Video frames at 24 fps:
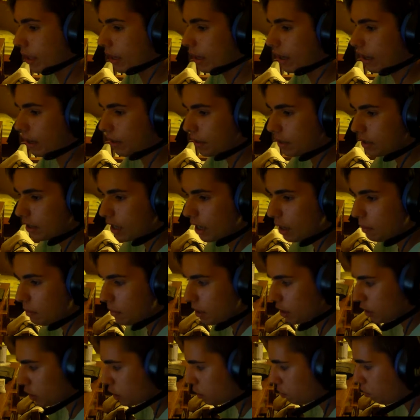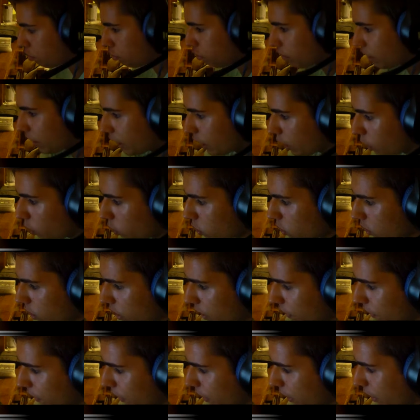Now this game is pretty
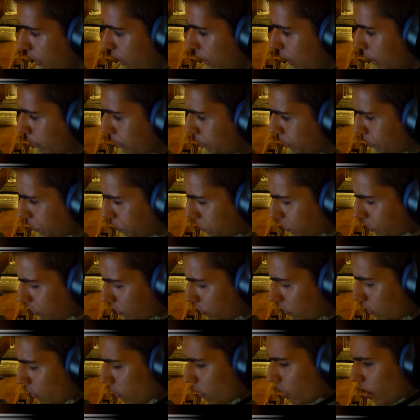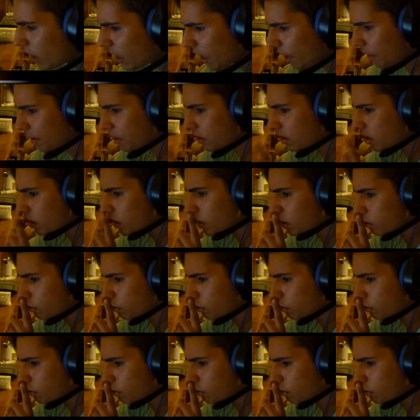old, I think so.